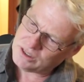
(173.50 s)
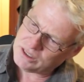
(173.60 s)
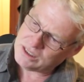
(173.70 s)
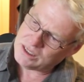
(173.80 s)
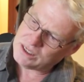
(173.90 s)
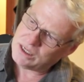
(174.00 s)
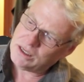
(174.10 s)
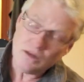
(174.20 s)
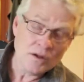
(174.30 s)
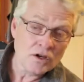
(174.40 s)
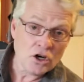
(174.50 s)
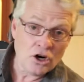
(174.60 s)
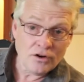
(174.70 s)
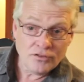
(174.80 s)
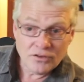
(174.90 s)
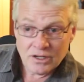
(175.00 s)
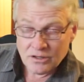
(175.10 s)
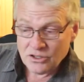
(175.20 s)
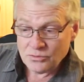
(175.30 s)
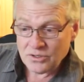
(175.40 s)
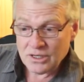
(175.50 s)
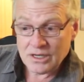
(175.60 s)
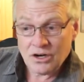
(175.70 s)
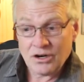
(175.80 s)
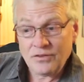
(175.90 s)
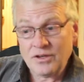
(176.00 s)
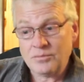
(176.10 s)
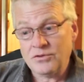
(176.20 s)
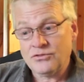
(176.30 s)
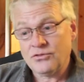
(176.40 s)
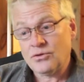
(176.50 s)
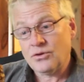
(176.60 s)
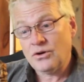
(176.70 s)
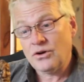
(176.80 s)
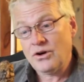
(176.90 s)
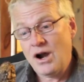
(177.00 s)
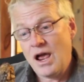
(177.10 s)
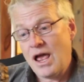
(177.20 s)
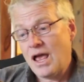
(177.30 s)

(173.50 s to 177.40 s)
that I carved, and this one I carved it before